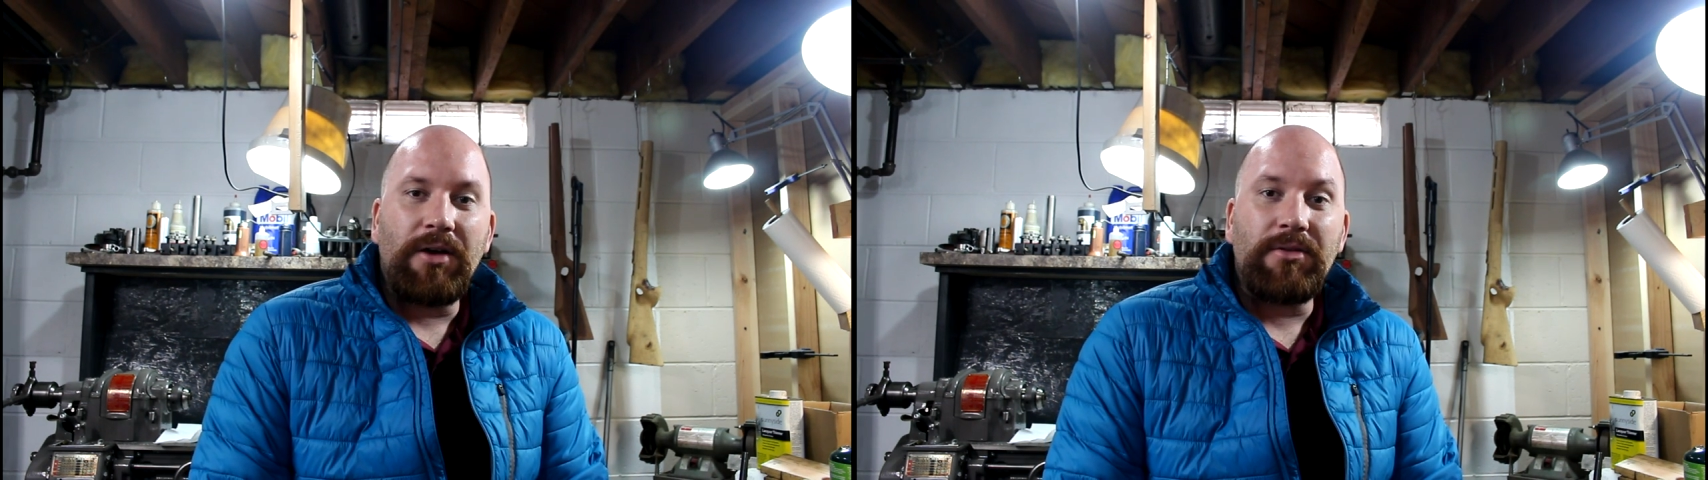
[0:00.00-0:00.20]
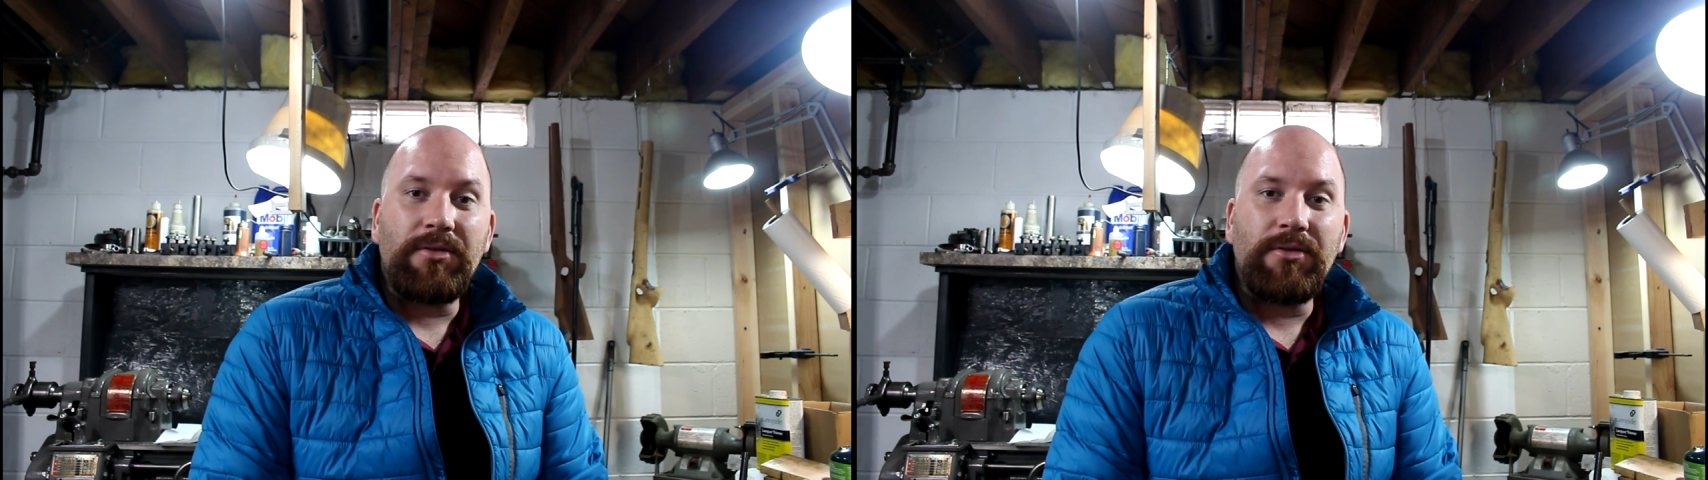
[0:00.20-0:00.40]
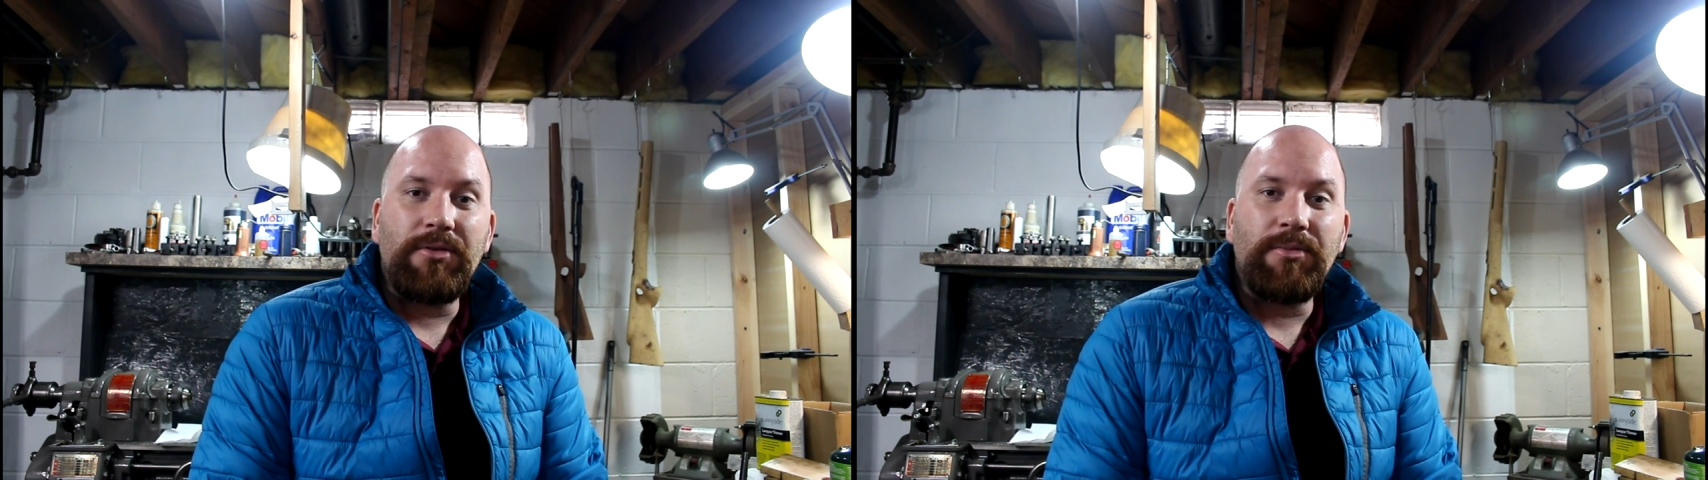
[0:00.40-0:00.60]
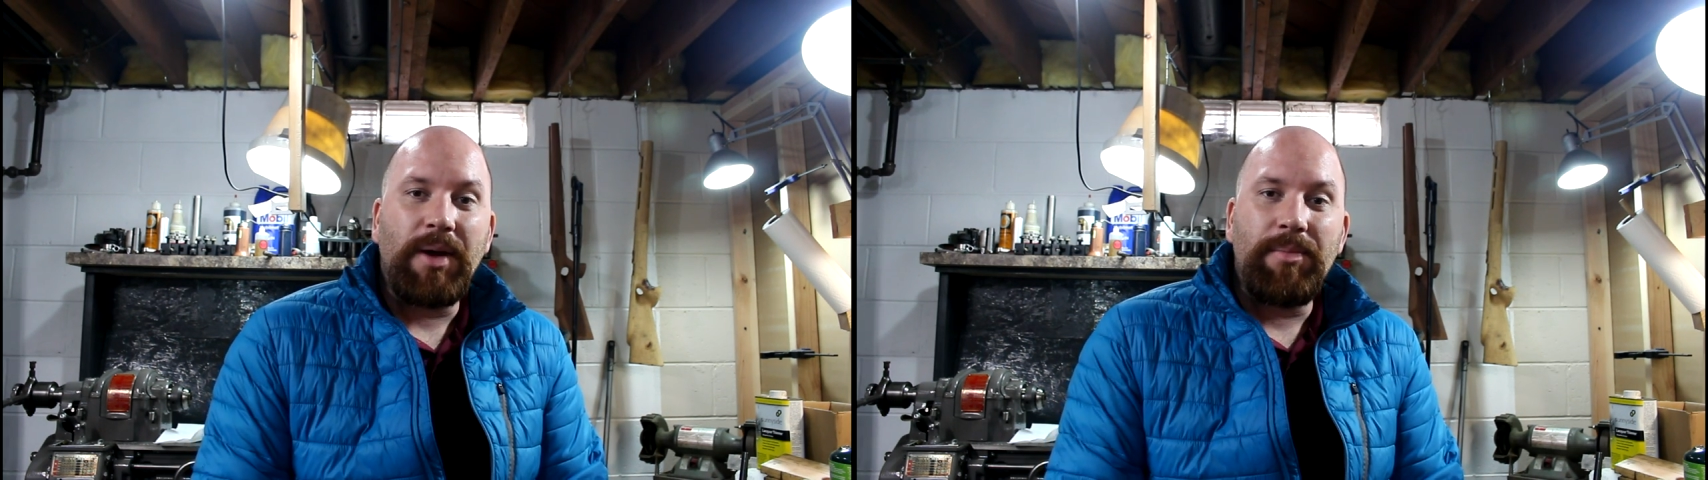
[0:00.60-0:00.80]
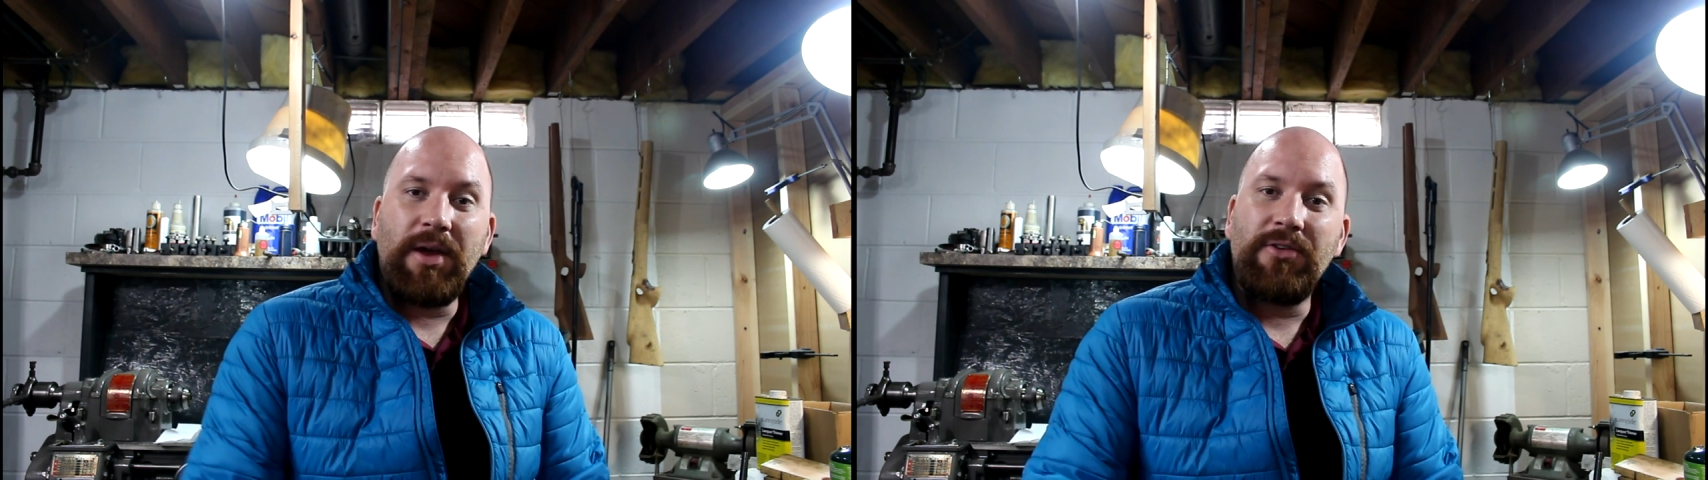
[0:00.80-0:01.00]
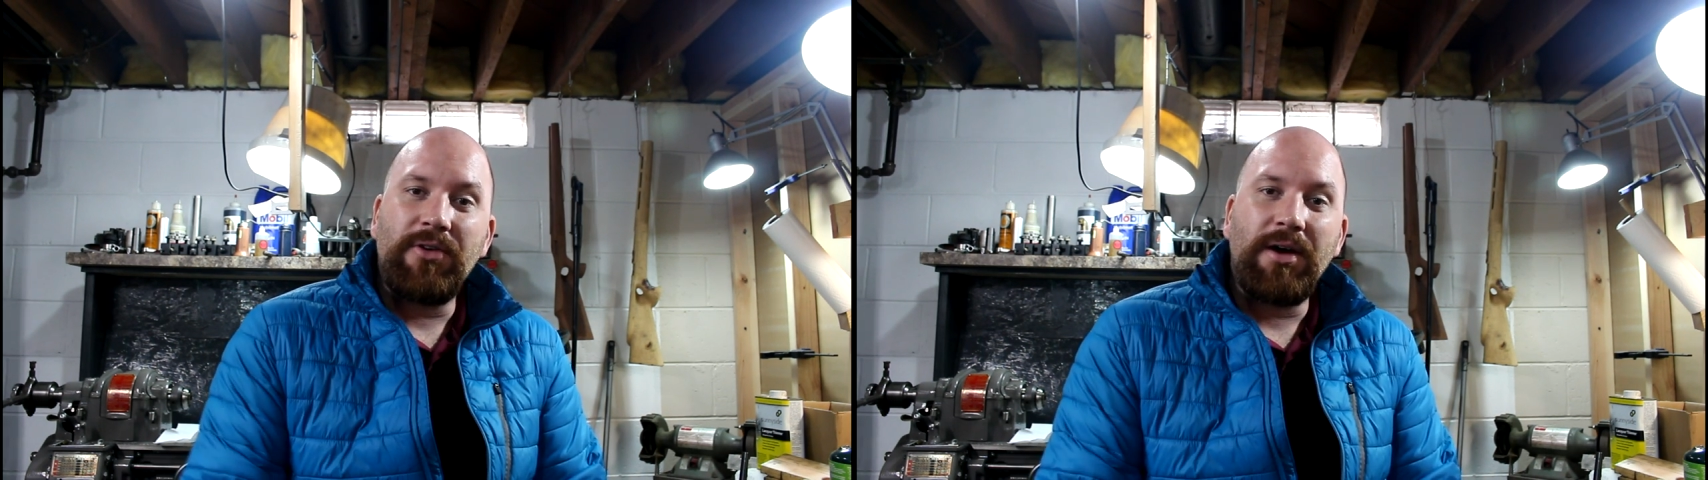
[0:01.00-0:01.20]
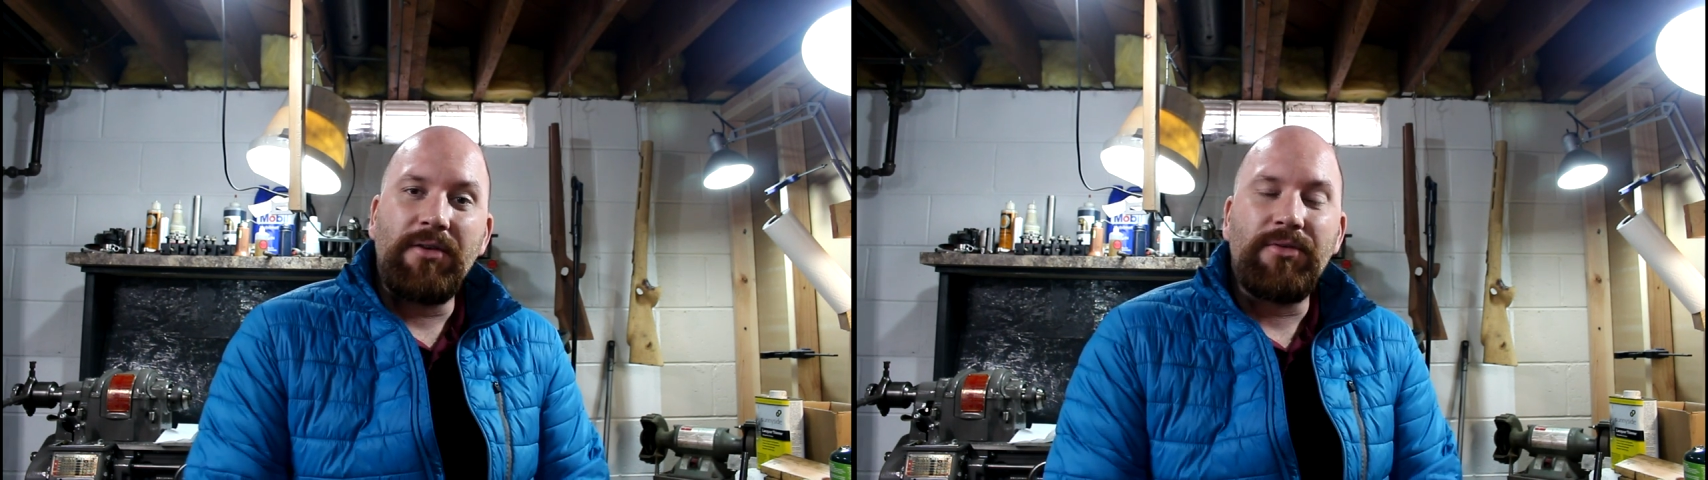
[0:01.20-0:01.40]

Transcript: also my Patreon.